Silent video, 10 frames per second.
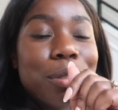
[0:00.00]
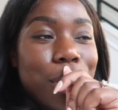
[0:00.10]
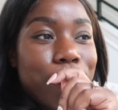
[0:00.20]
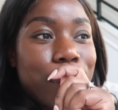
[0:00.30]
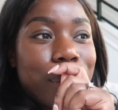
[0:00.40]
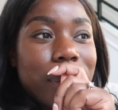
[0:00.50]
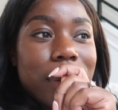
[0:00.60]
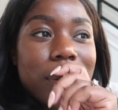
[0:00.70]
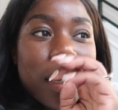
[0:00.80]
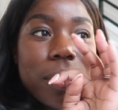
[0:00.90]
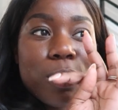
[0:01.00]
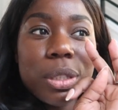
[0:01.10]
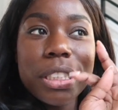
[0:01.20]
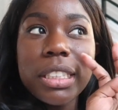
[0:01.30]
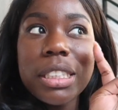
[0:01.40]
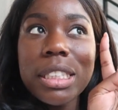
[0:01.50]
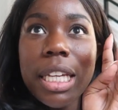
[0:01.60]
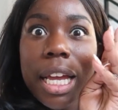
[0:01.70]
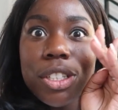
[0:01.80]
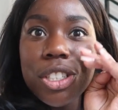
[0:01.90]
don't know, a lot of really
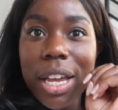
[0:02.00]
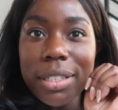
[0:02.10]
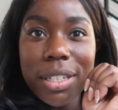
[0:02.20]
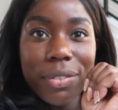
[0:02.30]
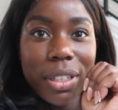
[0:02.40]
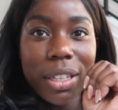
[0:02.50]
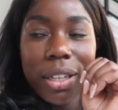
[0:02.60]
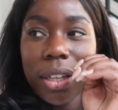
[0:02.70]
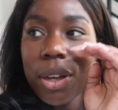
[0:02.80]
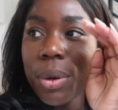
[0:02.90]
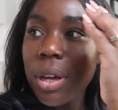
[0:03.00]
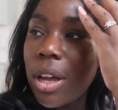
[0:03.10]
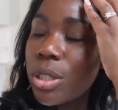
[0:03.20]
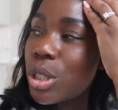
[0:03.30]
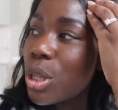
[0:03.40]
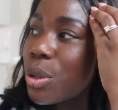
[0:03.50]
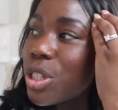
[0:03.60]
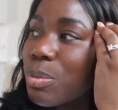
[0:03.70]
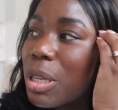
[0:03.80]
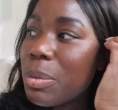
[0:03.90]
sketch activity going on. So it
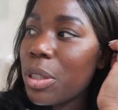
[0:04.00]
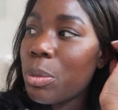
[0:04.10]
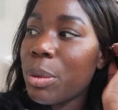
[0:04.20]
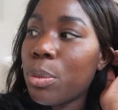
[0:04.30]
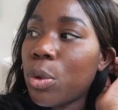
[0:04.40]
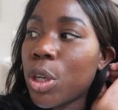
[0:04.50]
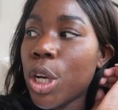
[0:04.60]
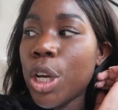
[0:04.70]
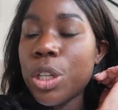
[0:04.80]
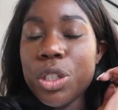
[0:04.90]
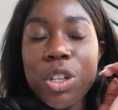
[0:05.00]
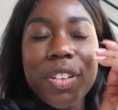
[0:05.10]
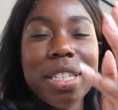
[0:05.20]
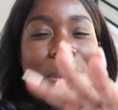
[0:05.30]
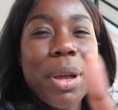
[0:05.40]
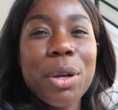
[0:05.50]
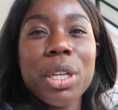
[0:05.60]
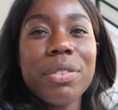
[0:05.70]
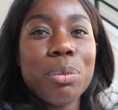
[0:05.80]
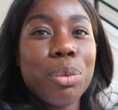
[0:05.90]
just makes me a little bit more nervous. That's why I
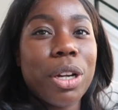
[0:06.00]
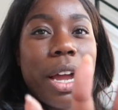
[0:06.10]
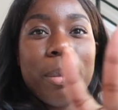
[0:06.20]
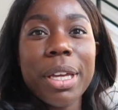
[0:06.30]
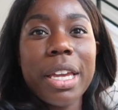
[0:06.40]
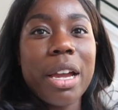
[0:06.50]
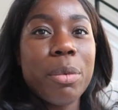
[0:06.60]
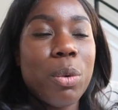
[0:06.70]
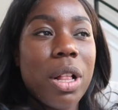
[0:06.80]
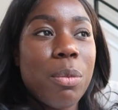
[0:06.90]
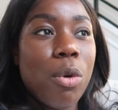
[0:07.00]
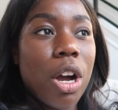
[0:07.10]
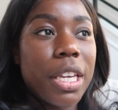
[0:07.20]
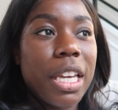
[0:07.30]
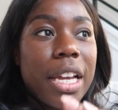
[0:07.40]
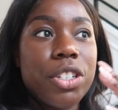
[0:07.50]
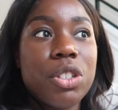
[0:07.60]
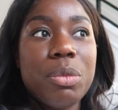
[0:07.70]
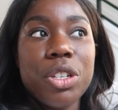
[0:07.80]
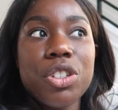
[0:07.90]
don't even bring out my camera while I'm walking. I
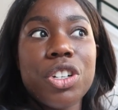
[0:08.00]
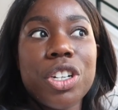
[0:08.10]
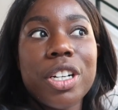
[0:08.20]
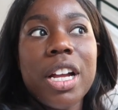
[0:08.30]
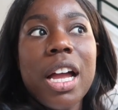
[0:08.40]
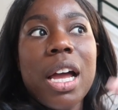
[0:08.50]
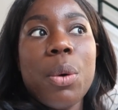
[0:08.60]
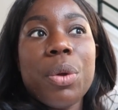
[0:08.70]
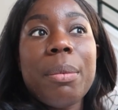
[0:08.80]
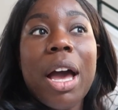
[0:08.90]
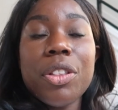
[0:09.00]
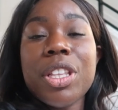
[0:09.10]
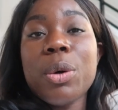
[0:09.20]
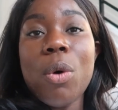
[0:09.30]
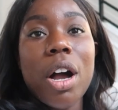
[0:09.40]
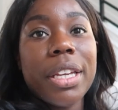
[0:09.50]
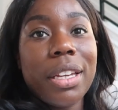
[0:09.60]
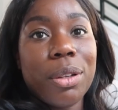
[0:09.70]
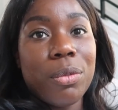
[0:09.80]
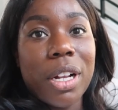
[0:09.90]
just make sure when I'm out there
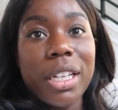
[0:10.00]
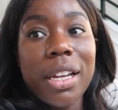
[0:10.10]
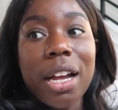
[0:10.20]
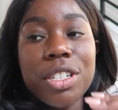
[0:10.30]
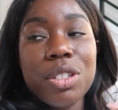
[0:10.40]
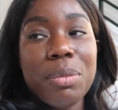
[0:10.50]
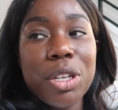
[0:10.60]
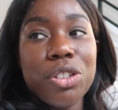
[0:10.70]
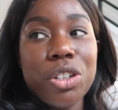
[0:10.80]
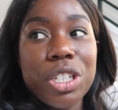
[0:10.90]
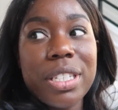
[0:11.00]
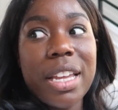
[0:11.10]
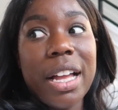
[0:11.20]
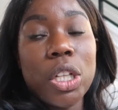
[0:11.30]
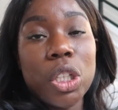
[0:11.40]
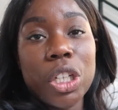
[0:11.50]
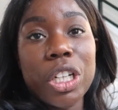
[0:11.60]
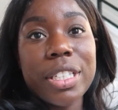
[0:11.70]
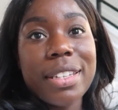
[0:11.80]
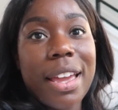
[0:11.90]
walking and running, I just make sure to stay
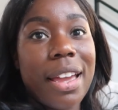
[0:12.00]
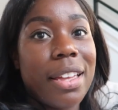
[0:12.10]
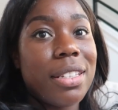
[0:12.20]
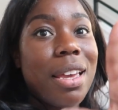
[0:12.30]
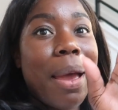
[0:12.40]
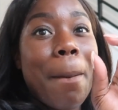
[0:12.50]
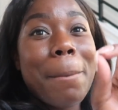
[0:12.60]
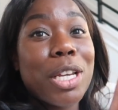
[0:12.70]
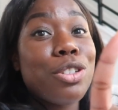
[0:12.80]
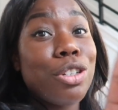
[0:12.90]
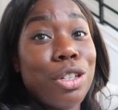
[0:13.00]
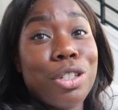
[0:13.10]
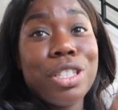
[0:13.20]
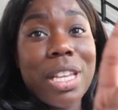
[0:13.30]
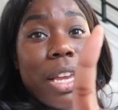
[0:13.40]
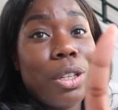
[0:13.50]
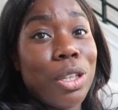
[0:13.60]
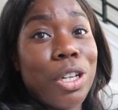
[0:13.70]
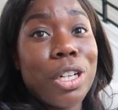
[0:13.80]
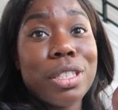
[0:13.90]
alert and make sure you're staying
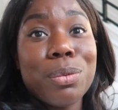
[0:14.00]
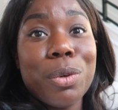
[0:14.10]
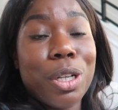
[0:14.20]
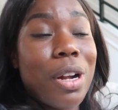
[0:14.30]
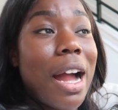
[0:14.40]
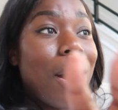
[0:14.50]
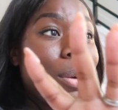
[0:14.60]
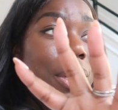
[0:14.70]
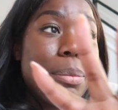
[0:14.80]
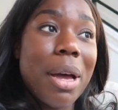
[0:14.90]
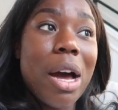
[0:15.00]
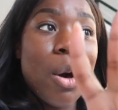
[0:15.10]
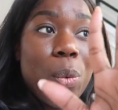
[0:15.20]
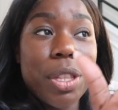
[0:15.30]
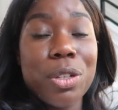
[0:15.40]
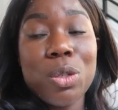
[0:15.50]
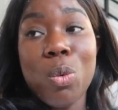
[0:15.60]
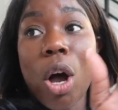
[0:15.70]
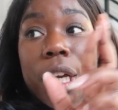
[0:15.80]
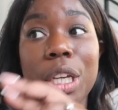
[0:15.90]
alert when you're out and about, whether it's
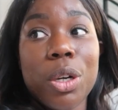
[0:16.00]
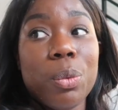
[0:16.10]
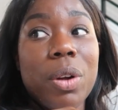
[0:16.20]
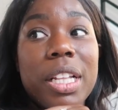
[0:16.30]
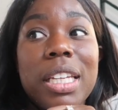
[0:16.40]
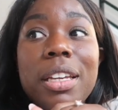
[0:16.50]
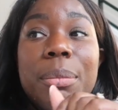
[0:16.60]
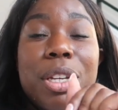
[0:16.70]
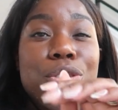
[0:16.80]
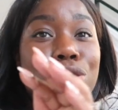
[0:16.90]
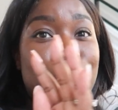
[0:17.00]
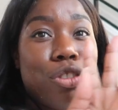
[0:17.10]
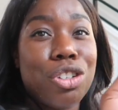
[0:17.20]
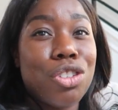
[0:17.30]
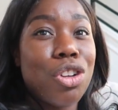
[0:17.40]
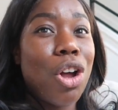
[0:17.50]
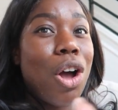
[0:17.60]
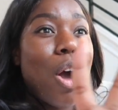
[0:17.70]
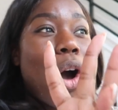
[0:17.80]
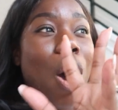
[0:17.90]
walking or running. Make sure you're just
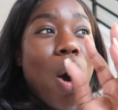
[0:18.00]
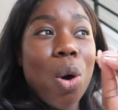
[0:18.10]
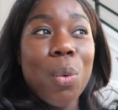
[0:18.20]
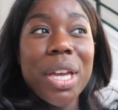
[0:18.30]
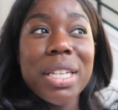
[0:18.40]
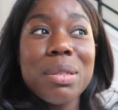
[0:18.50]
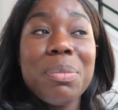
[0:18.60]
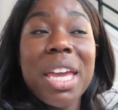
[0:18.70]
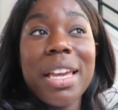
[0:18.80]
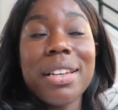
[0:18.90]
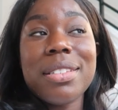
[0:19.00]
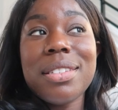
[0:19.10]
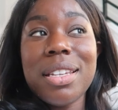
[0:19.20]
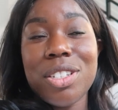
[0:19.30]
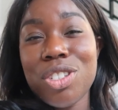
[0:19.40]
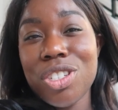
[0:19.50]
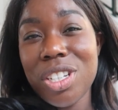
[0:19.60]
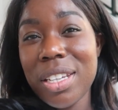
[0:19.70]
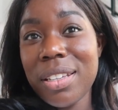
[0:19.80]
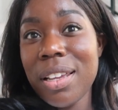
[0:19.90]
always paying
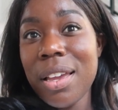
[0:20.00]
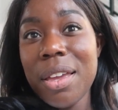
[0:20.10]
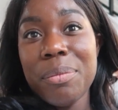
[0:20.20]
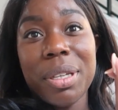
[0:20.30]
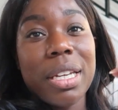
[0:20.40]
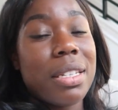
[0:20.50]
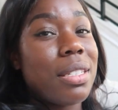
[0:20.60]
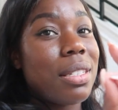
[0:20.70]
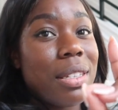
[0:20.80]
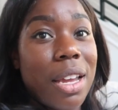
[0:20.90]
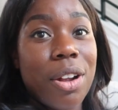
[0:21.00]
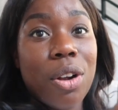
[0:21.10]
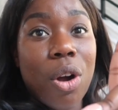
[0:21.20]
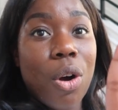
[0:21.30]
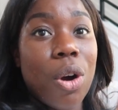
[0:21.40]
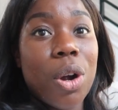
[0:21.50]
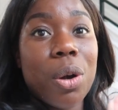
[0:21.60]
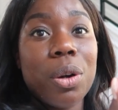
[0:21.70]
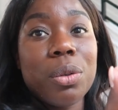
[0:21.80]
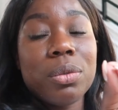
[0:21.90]
attention because there
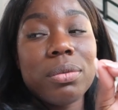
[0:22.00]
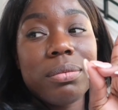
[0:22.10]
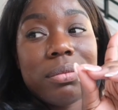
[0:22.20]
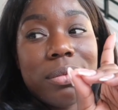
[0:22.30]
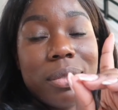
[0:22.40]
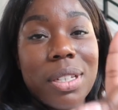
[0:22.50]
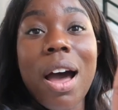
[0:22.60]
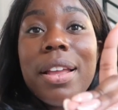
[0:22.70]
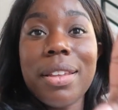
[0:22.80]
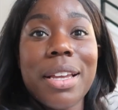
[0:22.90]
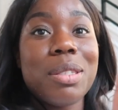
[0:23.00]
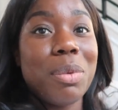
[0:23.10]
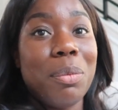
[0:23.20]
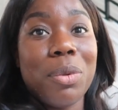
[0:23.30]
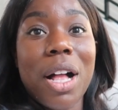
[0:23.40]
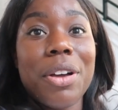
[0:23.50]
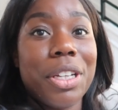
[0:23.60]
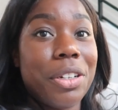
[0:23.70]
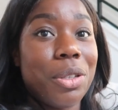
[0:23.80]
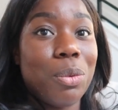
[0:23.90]
are not nice people out
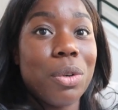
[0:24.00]
here in the